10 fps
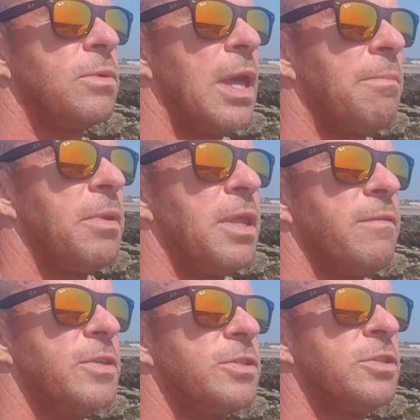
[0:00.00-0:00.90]
what I
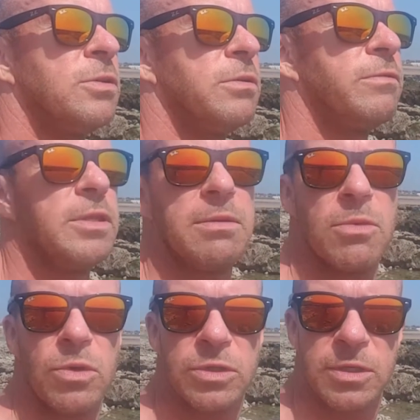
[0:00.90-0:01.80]
believe is two of the
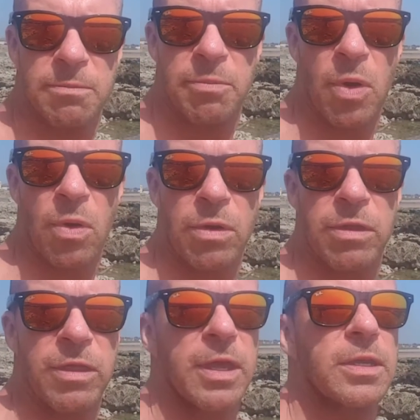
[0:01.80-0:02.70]
most
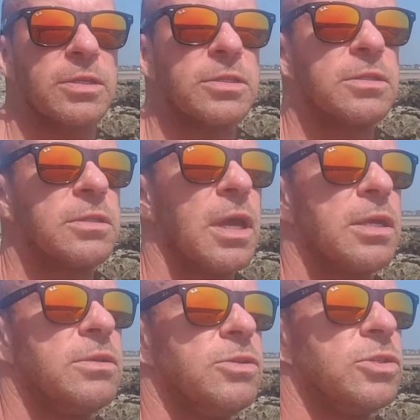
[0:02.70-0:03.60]
important things
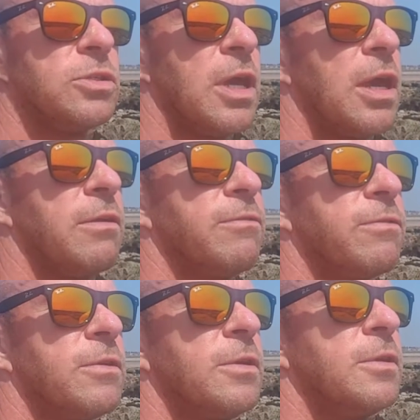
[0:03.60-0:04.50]
that you should have
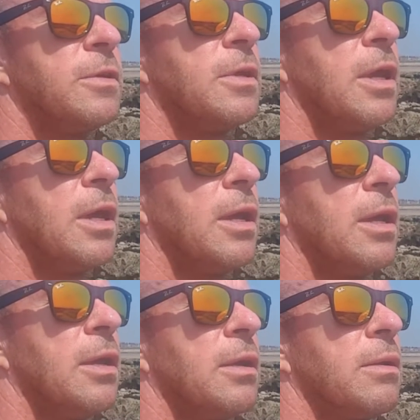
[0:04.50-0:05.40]

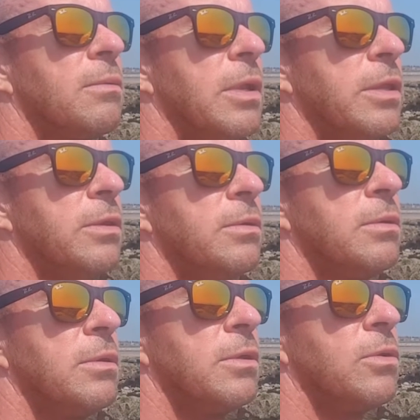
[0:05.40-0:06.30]
when
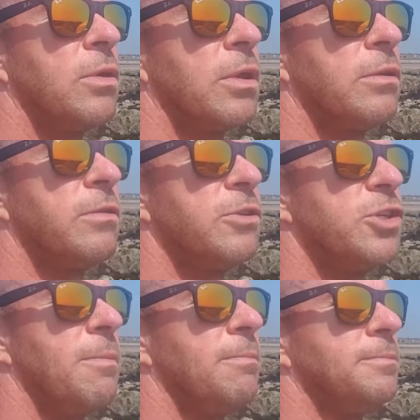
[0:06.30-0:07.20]
you're going to the
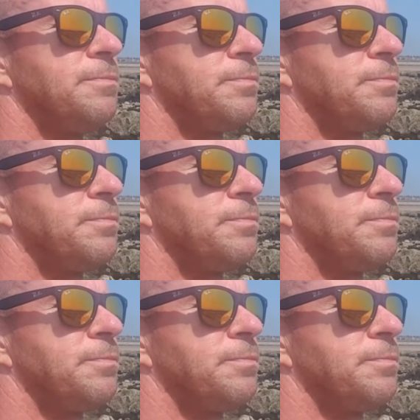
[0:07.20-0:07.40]
gym.